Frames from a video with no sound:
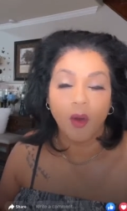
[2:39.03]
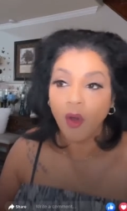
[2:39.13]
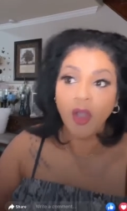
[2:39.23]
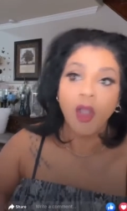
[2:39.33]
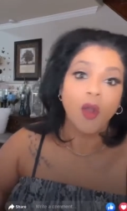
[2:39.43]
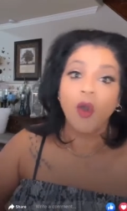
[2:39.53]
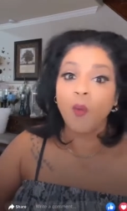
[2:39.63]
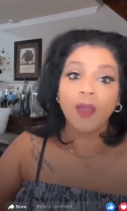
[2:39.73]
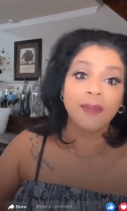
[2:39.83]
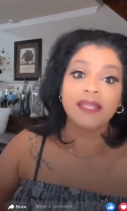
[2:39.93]
Oh, oh,
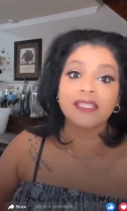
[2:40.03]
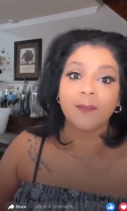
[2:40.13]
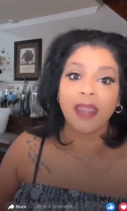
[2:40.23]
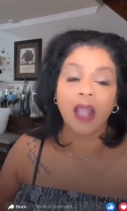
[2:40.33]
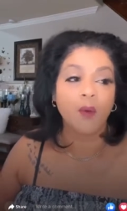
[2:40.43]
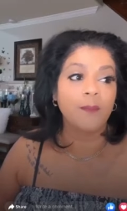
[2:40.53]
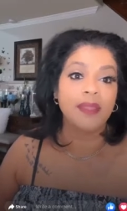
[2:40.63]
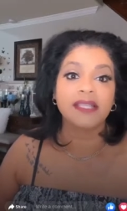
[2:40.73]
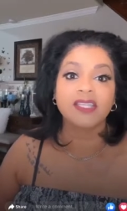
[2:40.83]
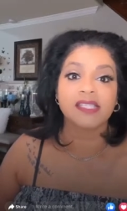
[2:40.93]
one minute you're black, one
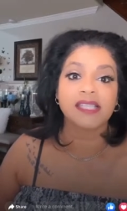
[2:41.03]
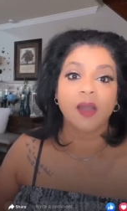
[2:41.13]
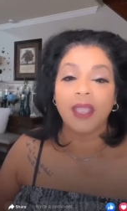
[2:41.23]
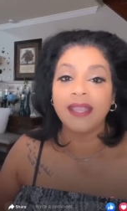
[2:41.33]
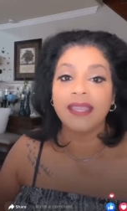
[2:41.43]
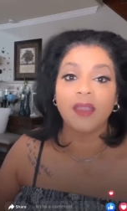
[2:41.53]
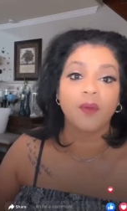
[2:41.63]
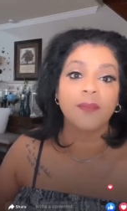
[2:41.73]
minute you're an Indian,